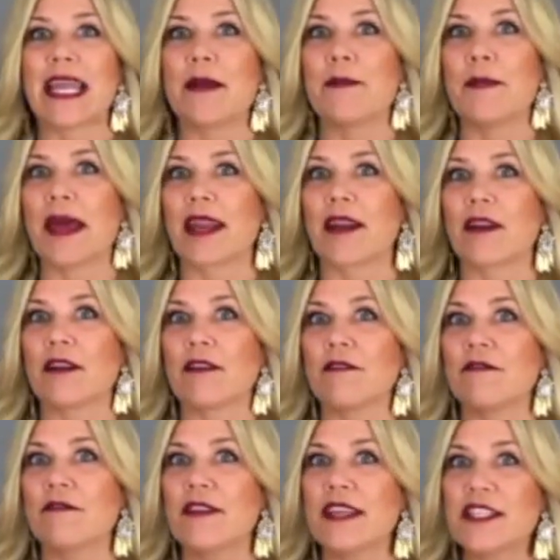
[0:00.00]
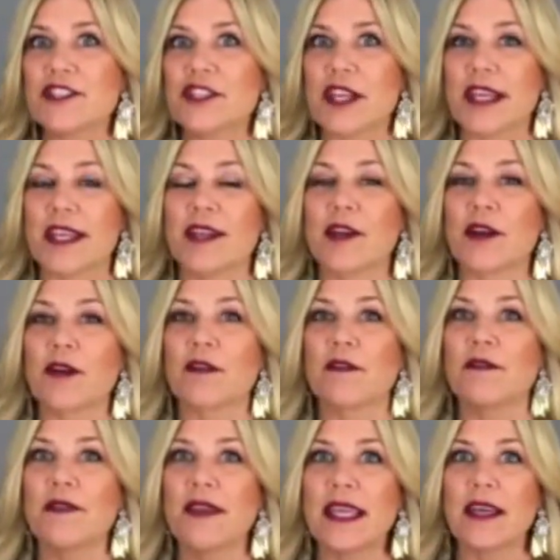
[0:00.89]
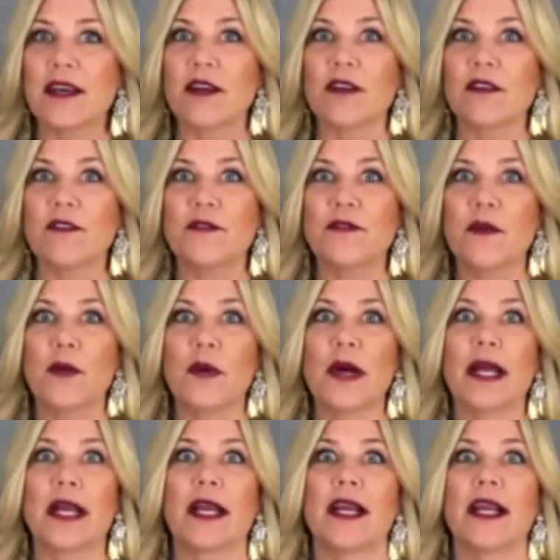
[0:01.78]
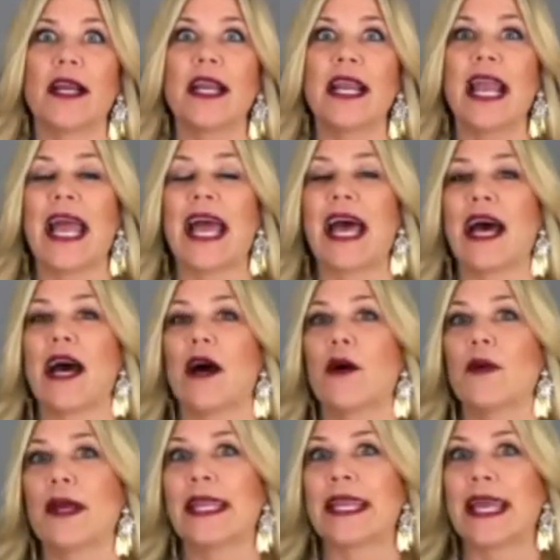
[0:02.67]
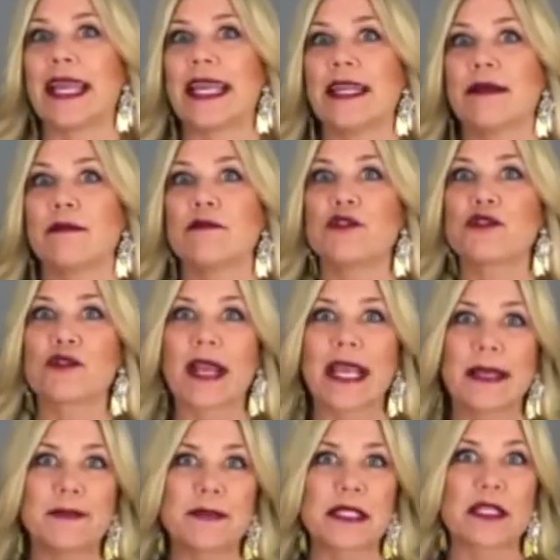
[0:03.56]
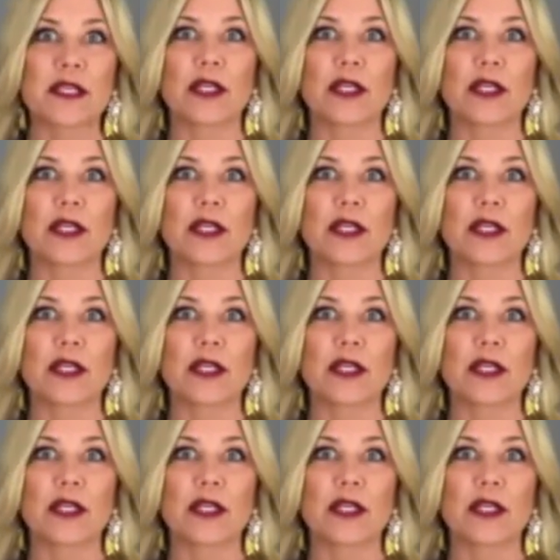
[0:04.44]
a better vision or feel for how an item drapes